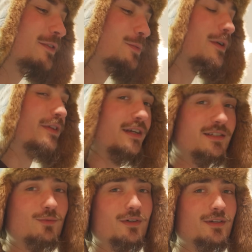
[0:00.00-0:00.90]
if it's worth it. Is
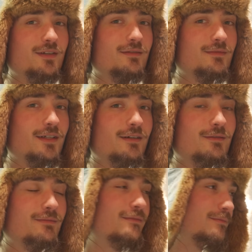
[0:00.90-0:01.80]
it worth it? You know,
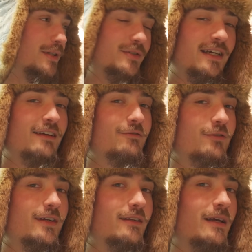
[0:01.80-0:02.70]
butane
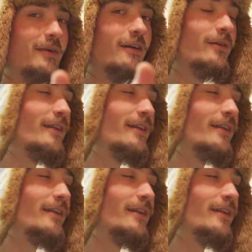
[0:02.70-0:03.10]
free? Let me know